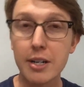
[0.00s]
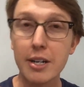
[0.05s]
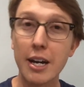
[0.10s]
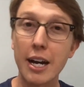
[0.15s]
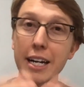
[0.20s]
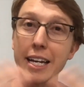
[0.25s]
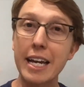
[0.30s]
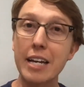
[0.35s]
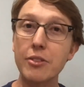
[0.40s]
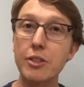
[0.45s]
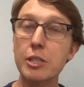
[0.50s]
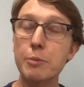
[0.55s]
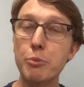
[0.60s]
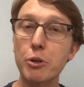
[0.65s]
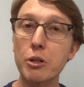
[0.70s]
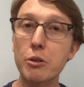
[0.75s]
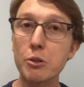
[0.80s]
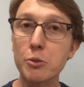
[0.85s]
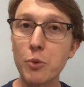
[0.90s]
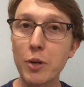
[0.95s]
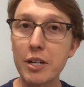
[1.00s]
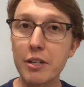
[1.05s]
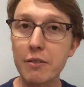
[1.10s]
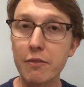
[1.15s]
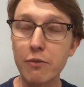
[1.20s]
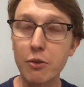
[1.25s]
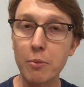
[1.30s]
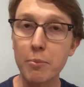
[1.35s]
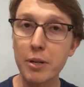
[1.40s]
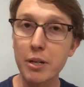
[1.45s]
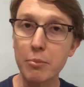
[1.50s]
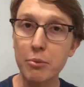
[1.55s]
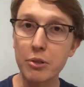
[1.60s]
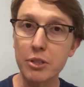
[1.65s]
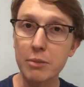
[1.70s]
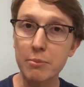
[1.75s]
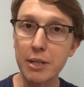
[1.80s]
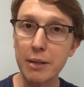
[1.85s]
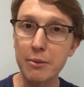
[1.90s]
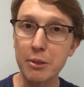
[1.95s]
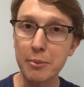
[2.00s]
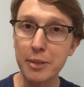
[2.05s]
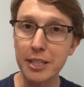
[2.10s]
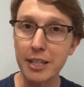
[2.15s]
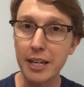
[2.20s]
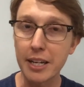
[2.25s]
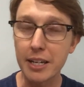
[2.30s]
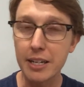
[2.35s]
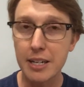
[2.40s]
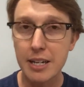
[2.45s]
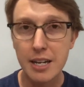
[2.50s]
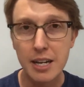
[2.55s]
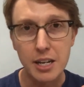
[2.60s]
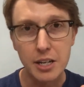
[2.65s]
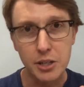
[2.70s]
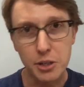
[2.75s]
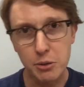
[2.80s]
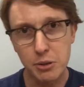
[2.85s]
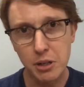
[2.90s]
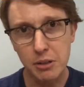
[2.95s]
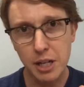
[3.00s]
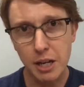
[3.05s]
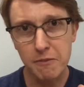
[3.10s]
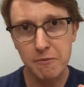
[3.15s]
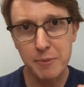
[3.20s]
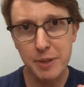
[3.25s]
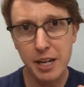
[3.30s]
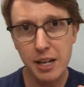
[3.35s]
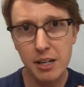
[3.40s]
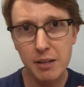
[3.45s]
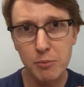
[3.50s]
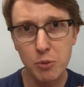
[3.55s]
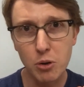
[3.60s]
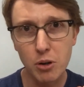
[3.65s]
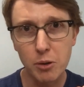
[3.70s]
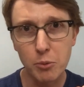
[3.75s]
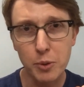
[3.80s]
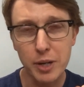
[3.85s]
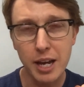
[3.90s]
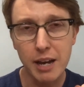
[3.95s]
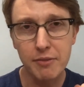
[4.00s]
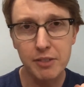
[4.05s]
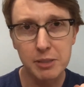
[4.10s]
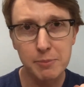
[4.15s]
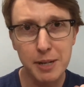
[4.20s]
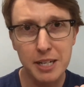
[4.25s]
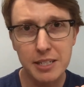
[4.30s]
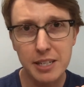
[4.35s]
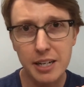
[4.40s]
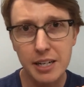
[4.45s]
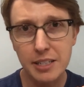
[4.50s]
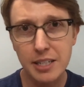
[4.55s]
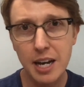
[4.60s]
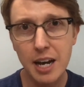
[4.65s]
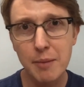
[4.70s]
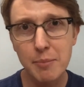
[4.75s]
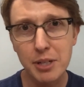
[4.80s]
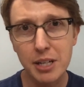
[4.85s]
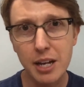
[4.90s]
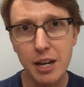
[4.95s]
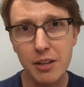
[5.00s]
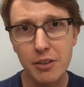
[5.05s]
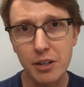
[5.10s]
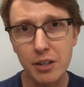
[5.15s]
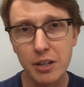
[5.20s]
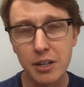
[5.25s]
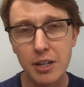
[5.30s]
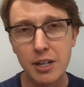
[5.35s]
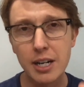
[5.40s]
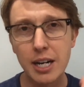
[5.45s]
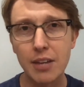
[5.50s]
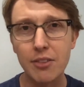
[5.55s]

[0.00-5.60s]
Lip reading: Again, this book was written for people to be able to be like, you don't love me anymore. We haven't spent any time together.